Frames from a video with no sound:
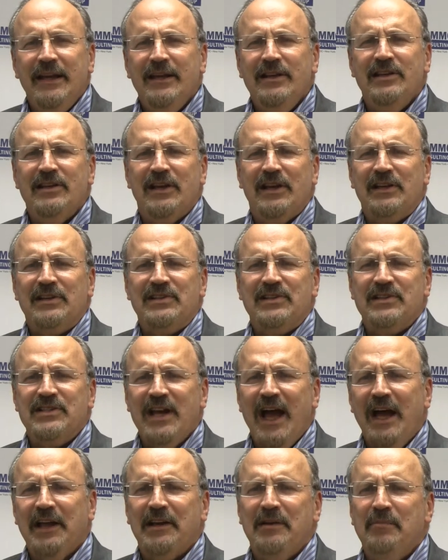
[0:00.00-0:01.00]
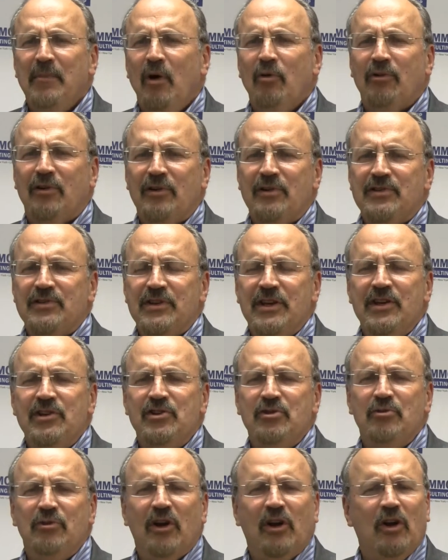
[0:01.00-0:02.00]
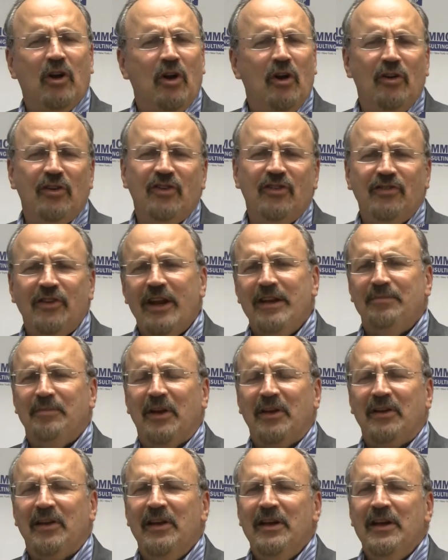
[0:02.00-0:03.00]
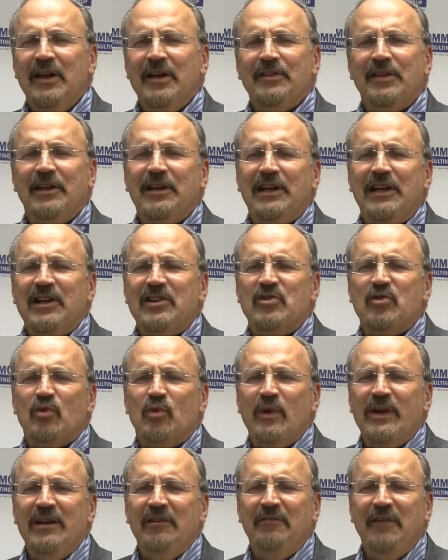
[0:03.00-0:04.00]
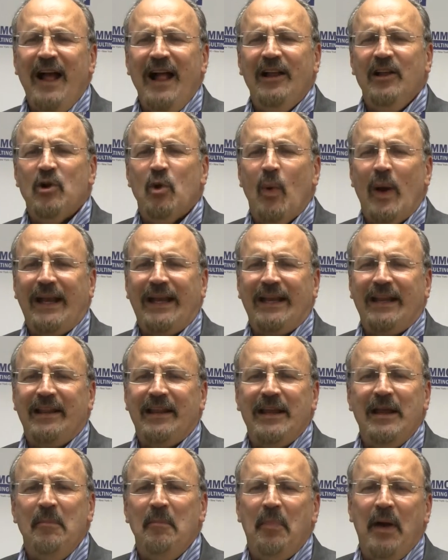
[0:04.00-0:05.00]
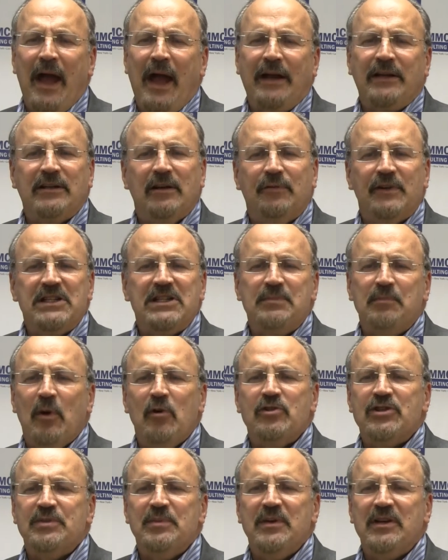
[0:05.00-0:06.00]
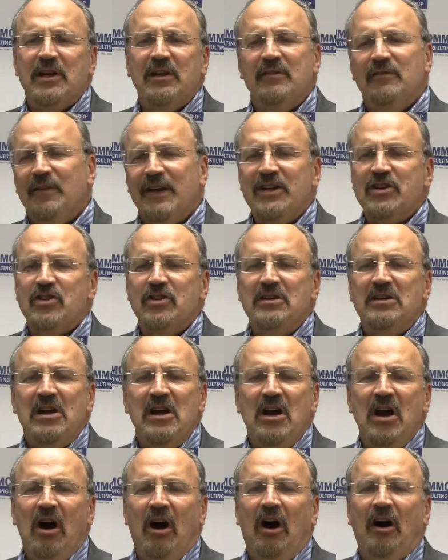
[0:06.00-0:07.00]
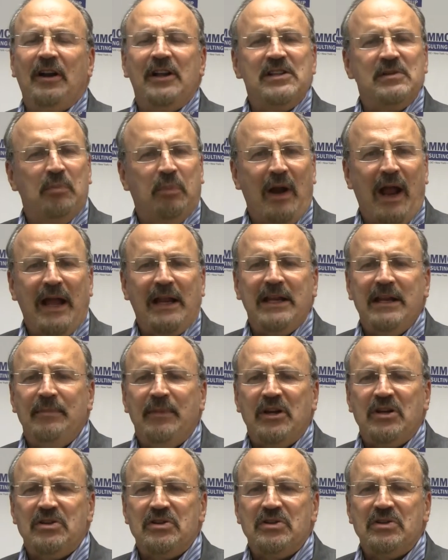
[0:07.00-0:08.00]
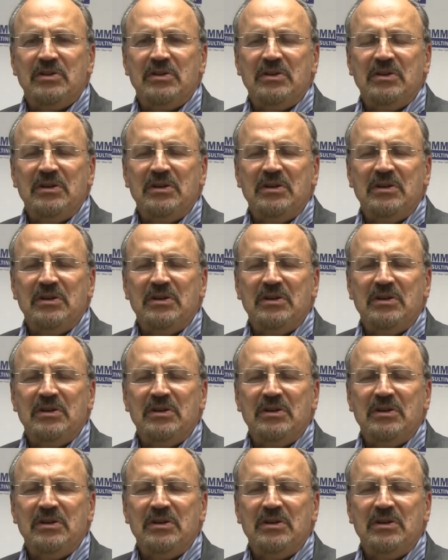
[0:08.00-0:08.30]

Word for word: India's Tata Motors issued a curt statement that it is re-evaluating the impact of its spokesman conviction on its brand image.